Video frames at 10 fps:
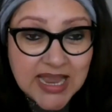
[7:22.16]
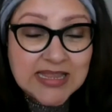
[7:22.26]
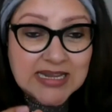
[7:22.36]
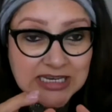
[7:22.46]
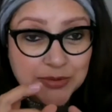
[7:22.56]

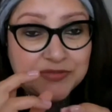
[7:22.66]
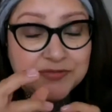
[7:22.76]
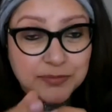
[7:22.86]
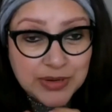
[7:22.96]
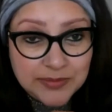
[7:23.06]
and that's how
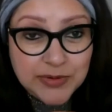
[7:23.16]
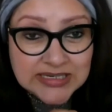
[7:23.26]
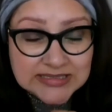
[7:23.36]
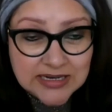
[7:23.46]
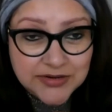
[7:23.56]
we
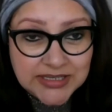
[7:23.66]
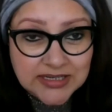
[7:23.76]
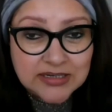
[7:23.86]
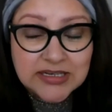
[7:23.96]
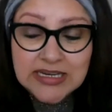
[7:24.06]
accelerate
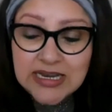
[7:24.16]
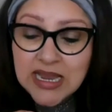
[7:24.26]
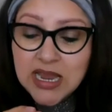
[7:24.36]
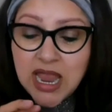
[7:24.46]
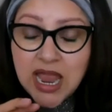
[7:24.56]
the learning.
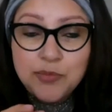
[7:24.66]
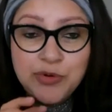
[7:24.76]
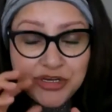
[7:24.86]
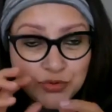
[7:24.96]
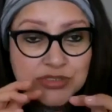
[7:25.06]
And
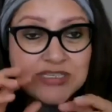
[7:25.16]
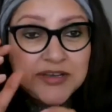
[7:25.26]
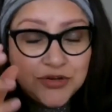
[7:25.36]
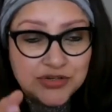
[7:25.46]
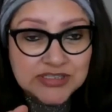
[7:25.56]
we use
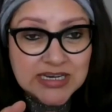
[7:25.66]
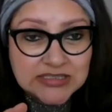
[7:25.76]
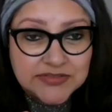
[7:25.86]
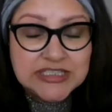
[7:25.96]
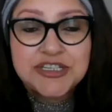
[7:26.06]
that
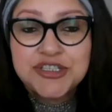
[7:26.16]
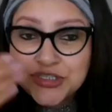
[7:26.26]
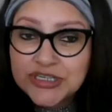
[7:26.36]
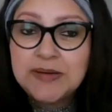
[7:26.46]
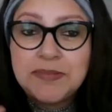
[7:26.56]
neuroscience of
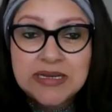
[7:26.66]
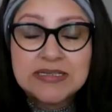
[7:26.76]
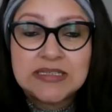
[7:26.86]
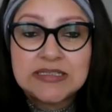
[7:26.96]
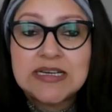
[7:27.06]
attention to keep
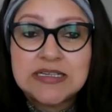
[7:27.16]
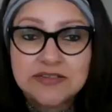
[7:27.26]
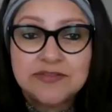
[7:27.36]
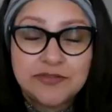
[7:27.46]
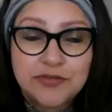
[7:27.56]
kids
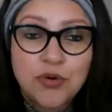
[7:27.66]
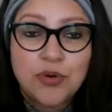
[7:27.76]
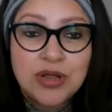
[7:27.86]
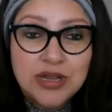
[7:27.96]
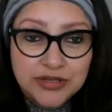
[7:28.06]
attentive
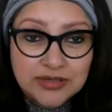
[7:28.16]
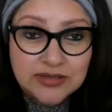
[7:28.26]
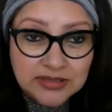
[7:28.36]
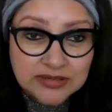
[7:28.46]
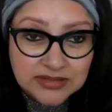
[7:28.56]
for
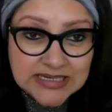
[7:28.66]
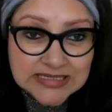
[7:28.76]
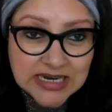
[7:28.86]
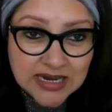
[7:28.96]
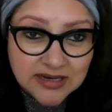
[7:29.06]
the
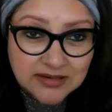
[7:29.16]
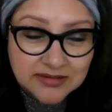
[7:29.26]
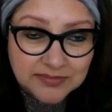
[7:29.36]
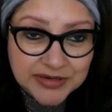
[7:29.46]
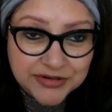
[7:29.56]
entire
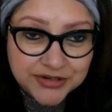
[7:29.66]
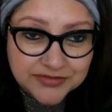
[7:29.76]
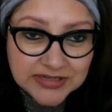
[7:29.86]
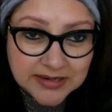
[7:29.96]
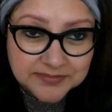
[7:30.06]
period
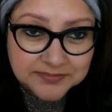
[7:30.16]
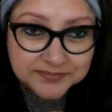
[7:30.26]
of time.